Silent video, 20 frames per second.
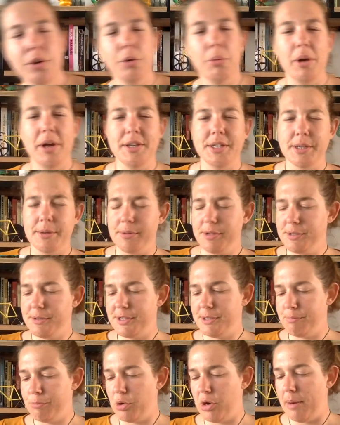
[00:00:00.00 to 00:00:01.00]
know why I didn't
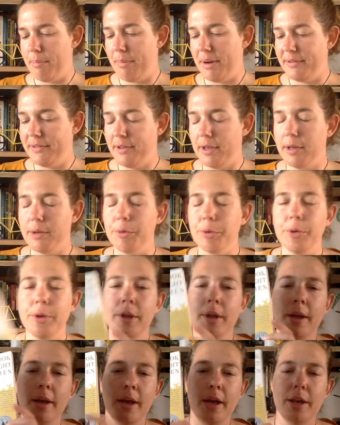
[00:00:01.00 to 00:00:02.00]
grab my table.
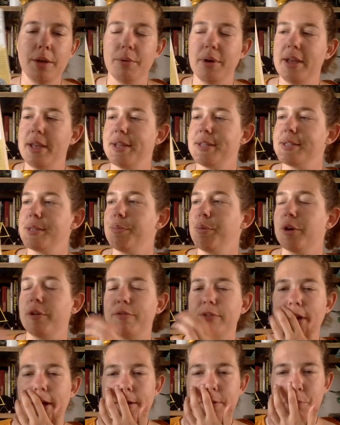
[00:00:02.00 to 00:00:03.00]
Anyway, it's The Book of
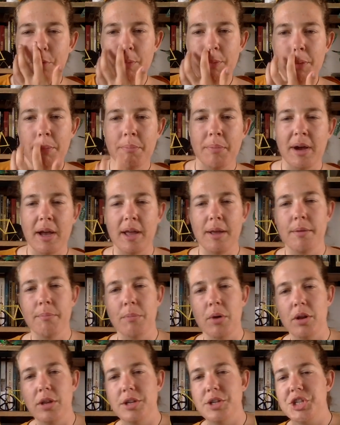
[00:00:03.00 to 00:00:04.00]
Night Women by
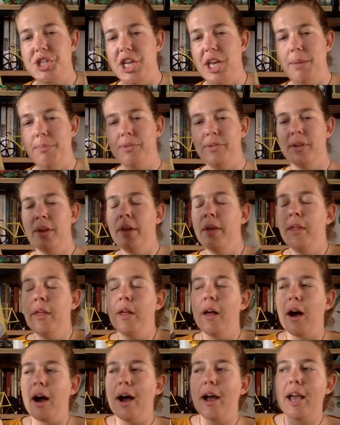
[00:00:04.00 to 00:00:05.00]
Marlon James.
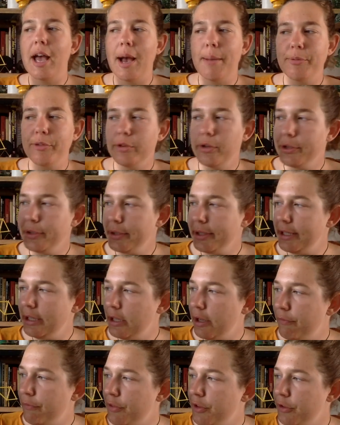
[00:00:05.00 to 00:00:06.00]
I absolutely
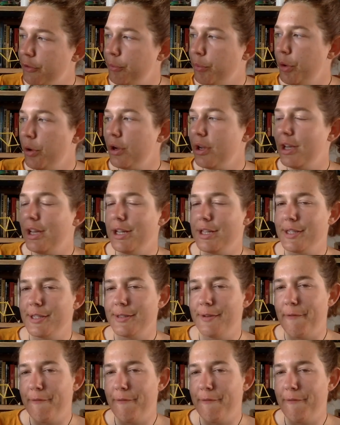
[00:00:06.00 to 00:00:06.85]
love this book. It's